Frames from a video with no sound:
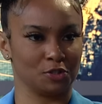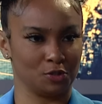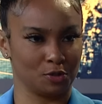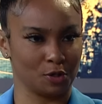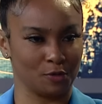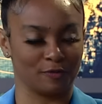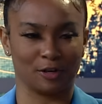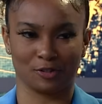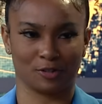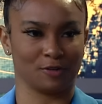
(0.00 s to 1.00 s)
JUCO and found
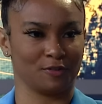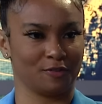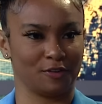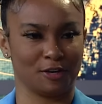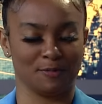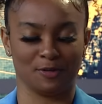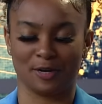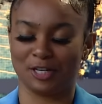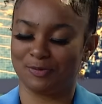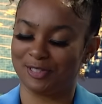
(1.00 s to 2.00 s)
yourself at FAMU
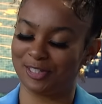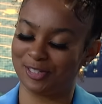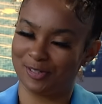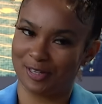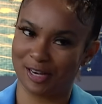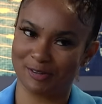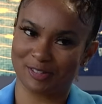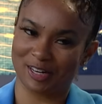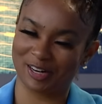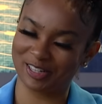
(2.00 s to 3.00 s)
HBCU game.
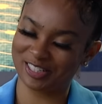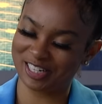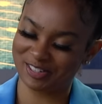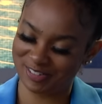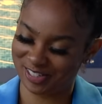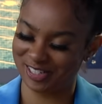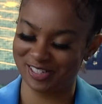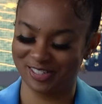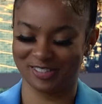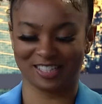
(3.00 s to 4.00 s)
Shout out to
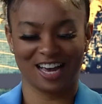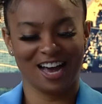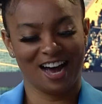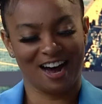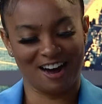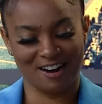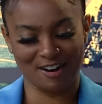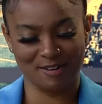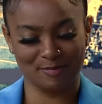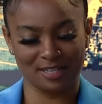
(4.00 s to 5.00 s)
HBCUs.
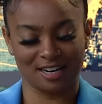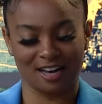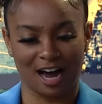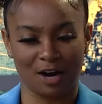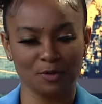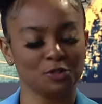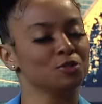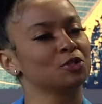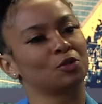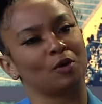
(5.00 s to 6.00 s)
Uh, but how would you
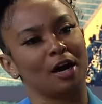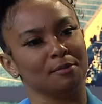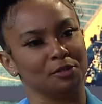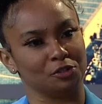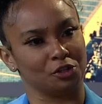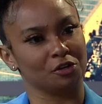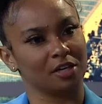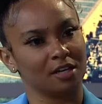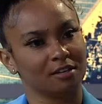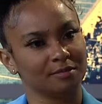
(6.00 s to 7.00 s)
describe your journey?